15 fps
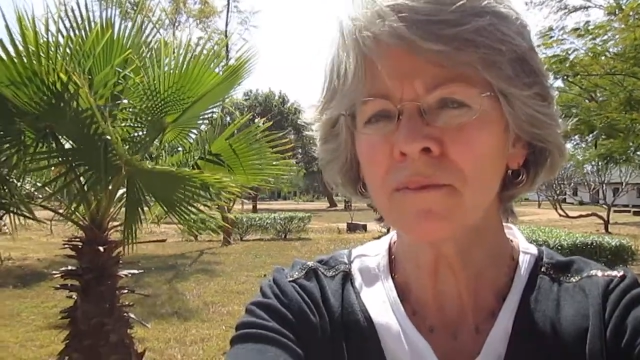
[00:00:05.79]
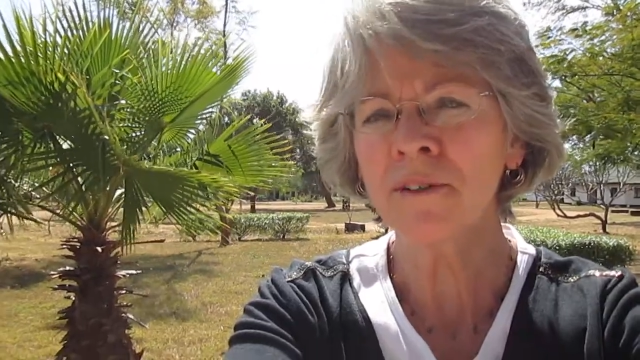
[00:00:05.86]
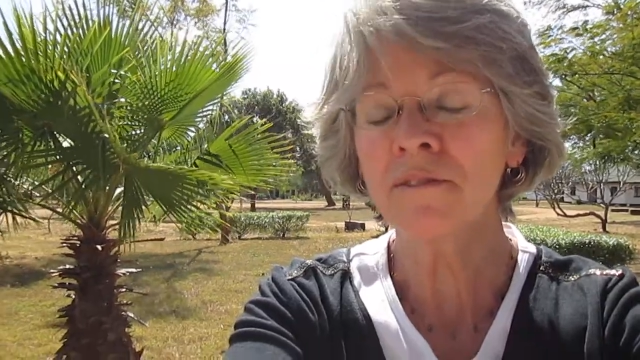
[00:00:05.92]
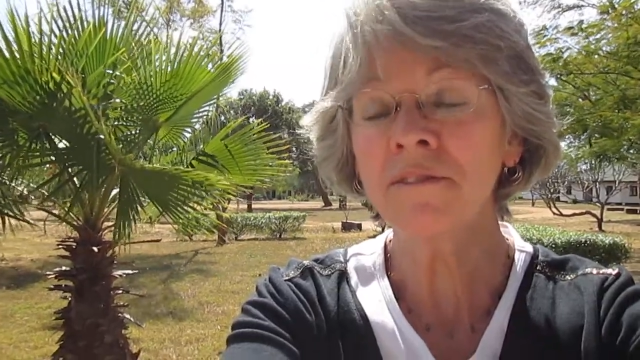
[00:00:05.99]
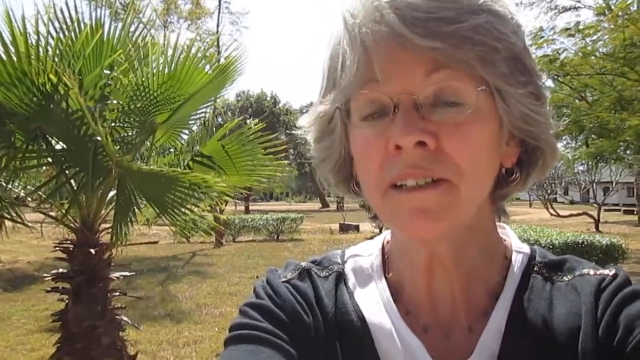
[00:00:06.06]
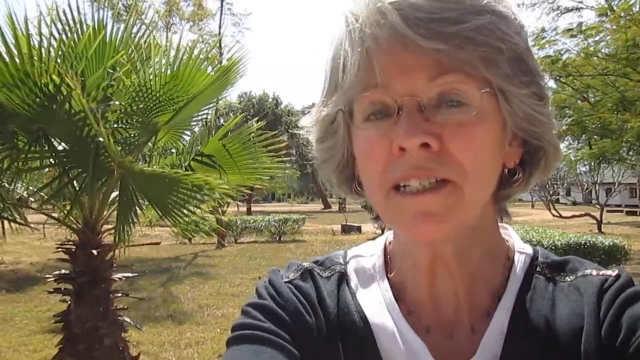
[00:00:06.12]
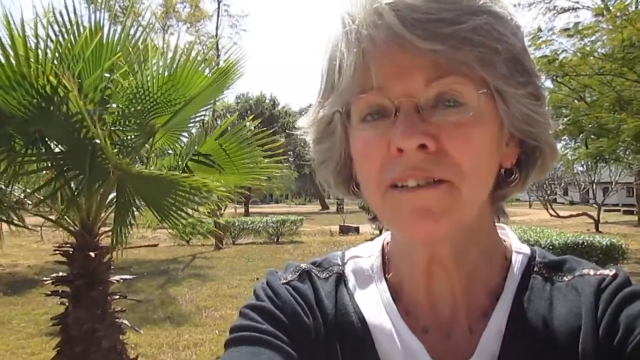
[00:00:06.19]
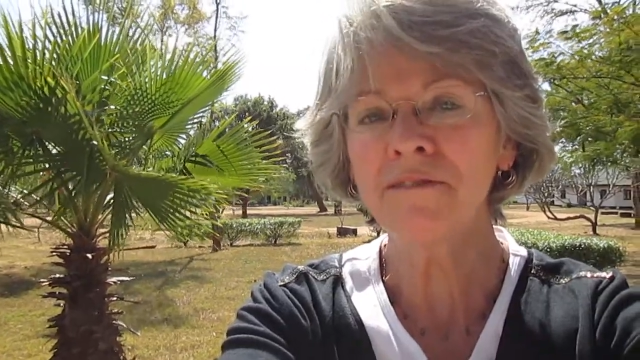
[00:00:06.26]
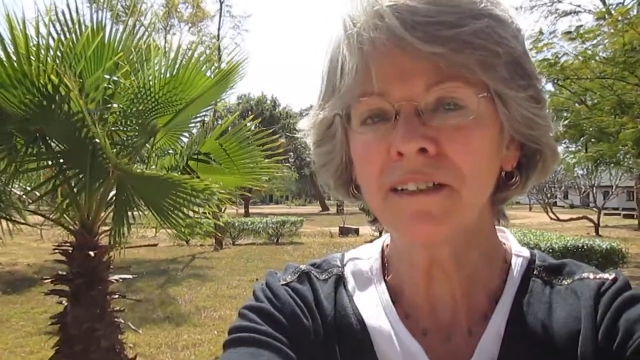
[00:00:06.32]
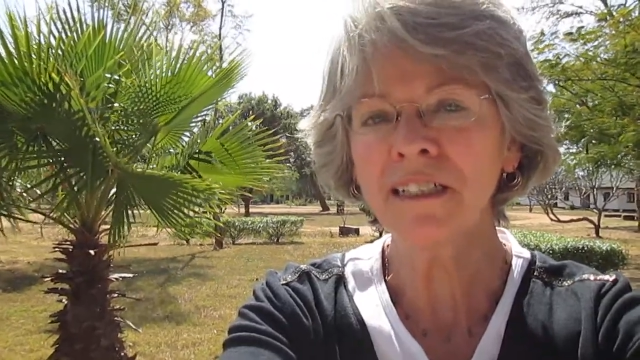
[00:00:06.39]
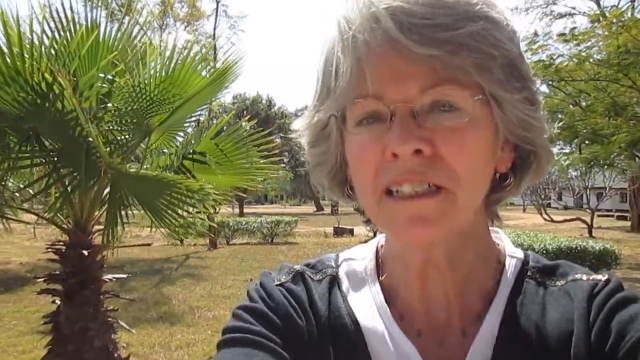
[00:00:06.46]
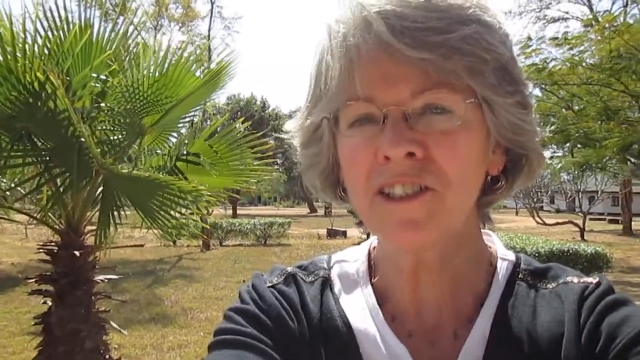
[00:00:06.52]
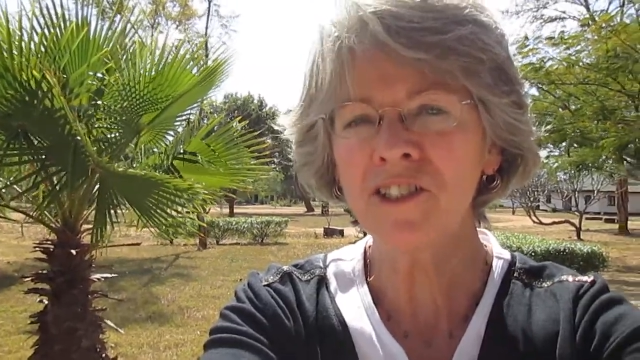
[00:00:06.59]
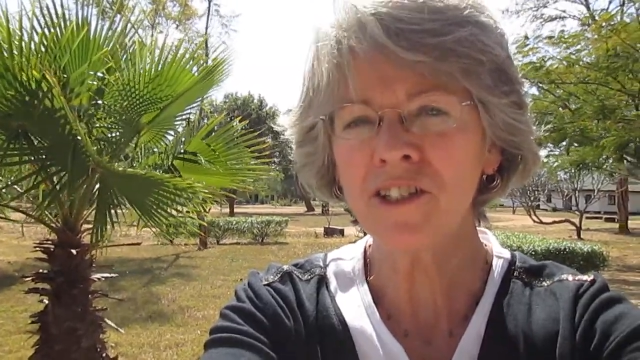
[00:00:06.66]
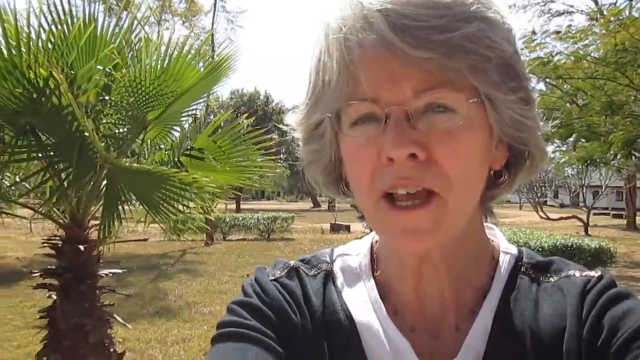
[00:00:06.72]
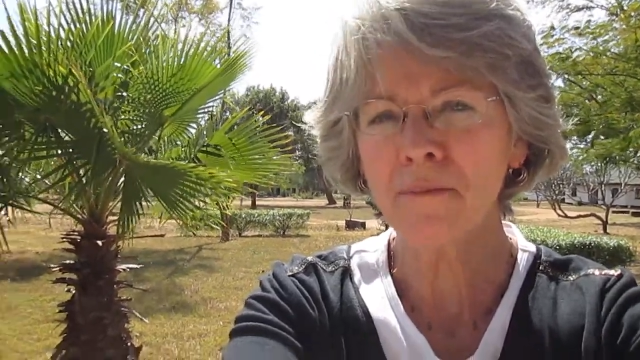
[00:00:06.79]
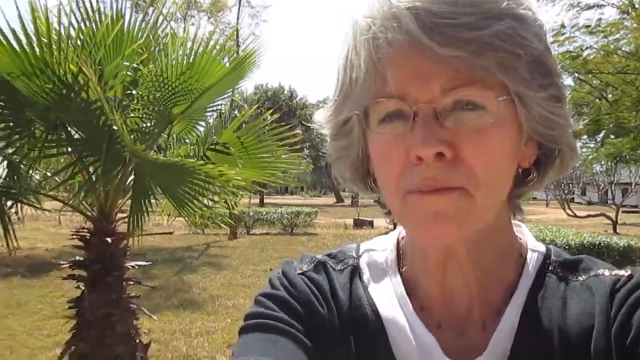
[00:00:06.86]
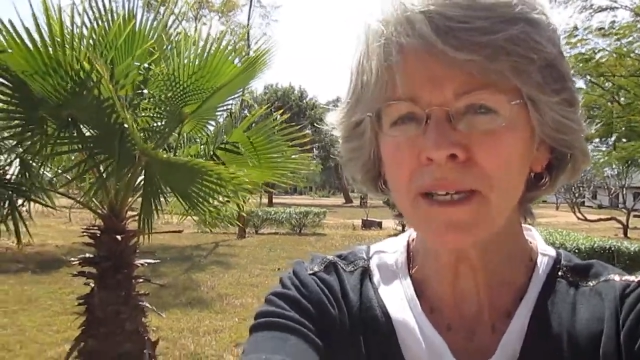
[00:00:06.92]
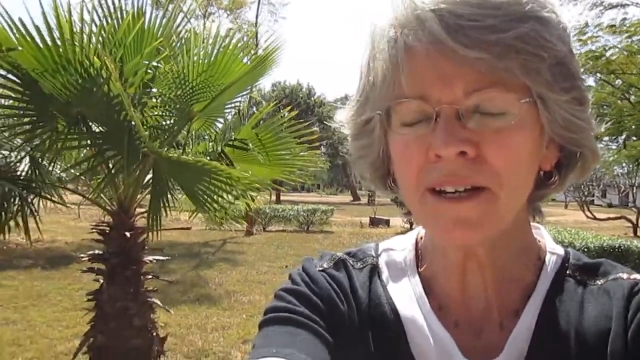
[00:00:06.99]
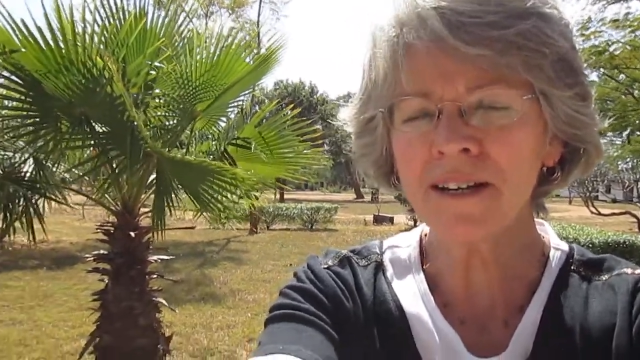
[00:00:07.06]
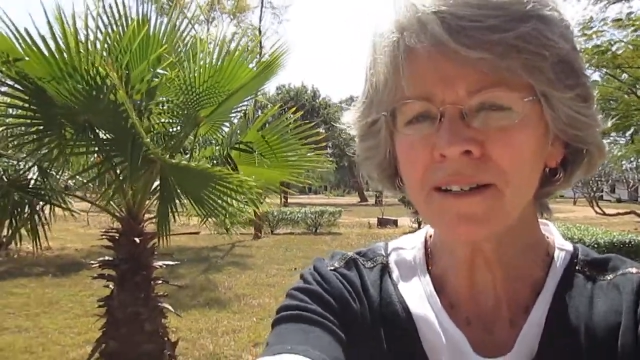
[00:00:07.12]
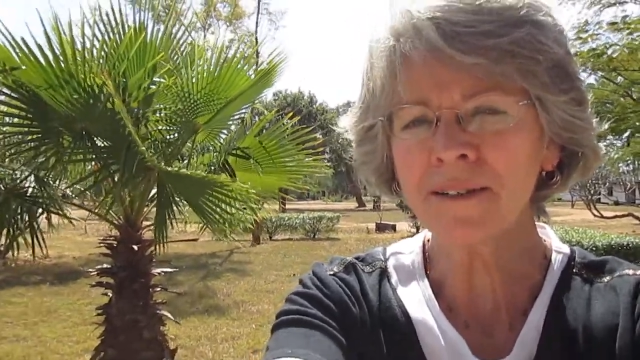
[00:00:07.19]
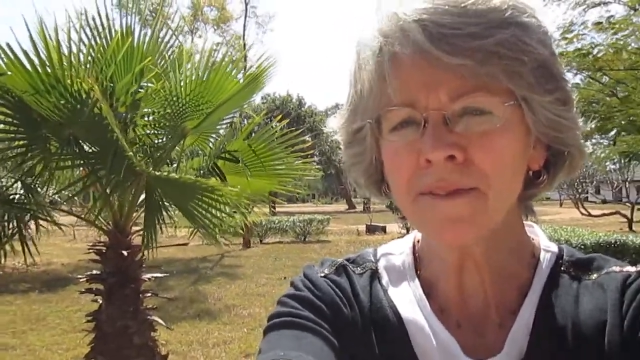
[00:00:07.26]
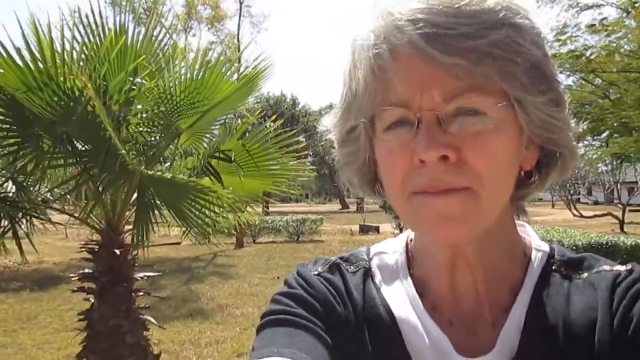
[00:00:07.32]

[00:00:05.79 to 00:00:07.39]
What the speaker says: Rafiki Village, Zambia.